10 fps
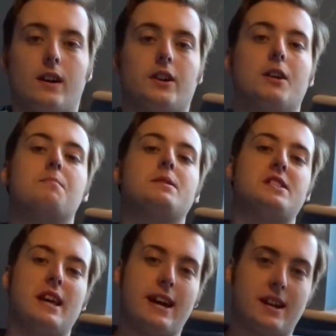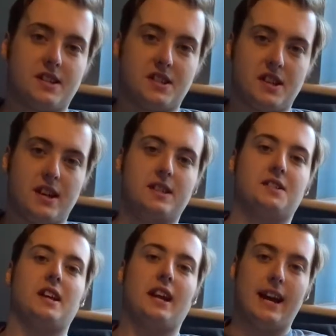At number 6
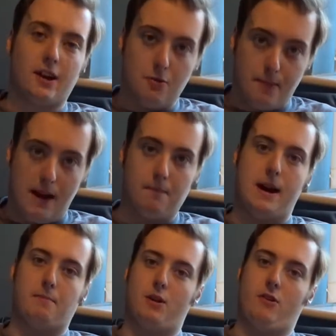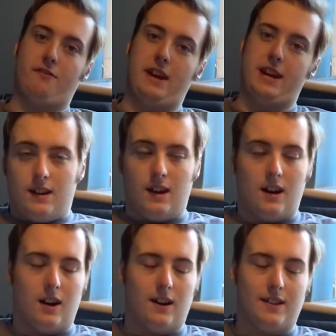is the Lego Batman movie.
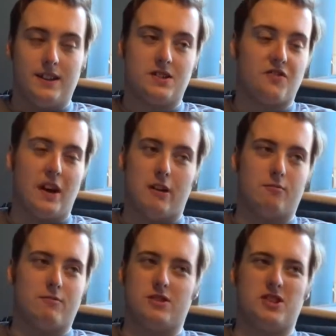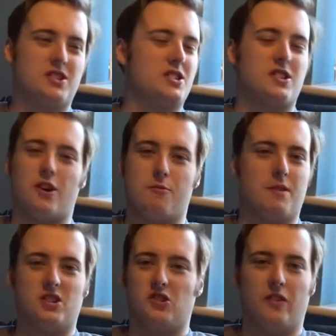Oh, this film was so
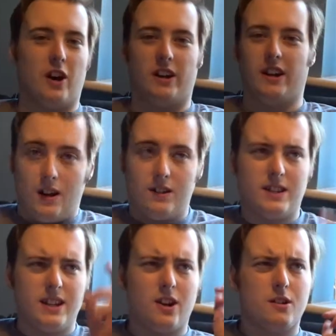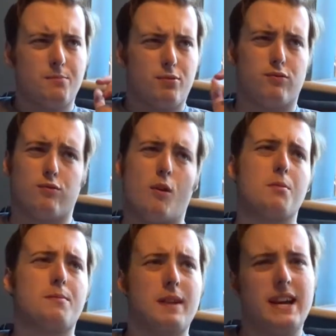much fun. I think I
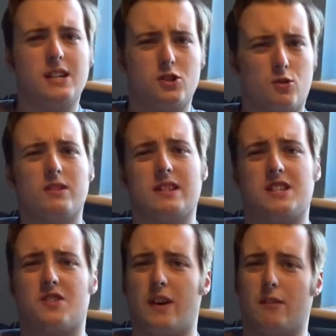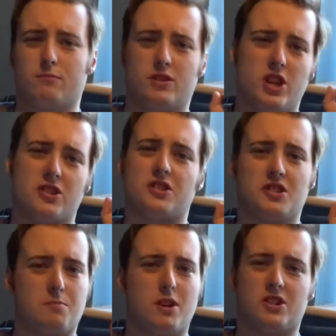probably enjoyed this film just
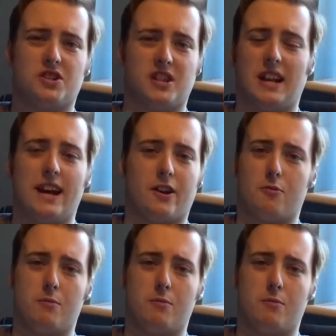as much as the Lego